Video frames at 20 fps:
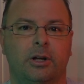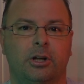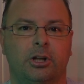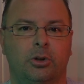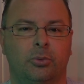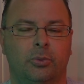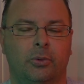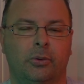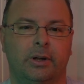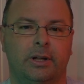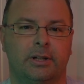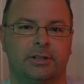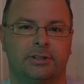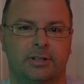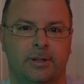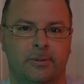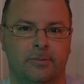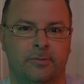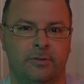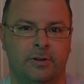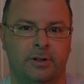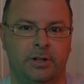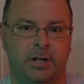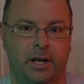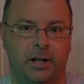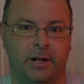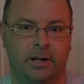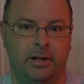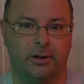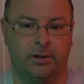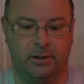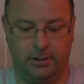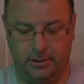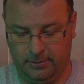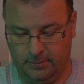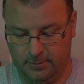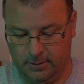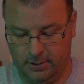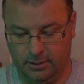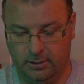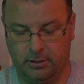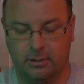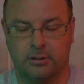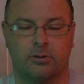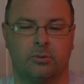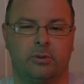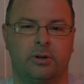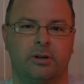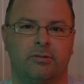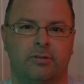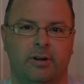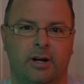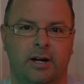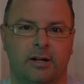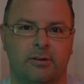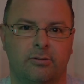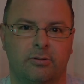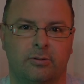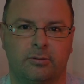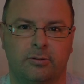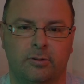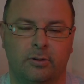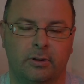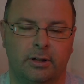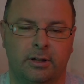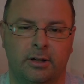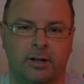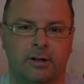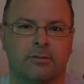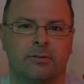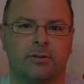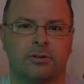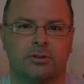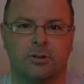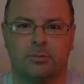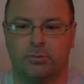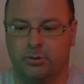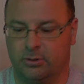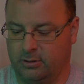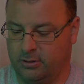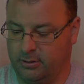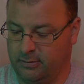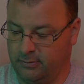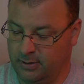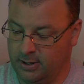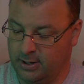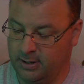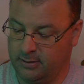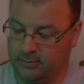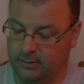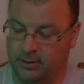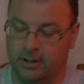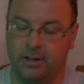You will get some vignetting on it. The 25 will fully cover a Super 35,